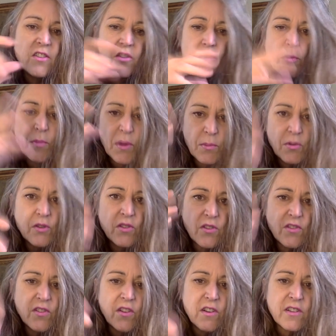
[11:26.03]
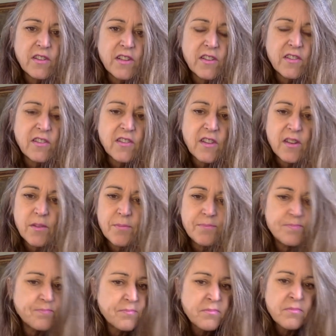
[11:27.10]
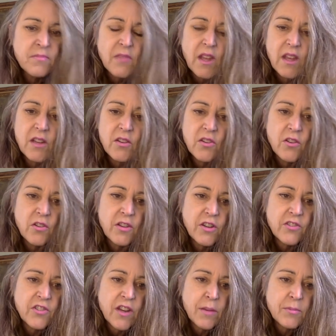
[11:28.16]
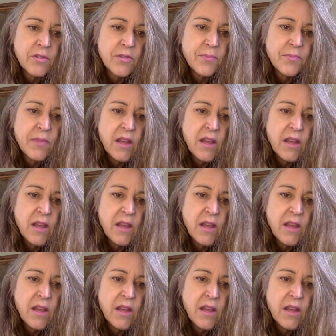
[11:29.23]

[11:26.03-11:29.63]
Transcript: And you remember those long lists um, in an earlier chapter.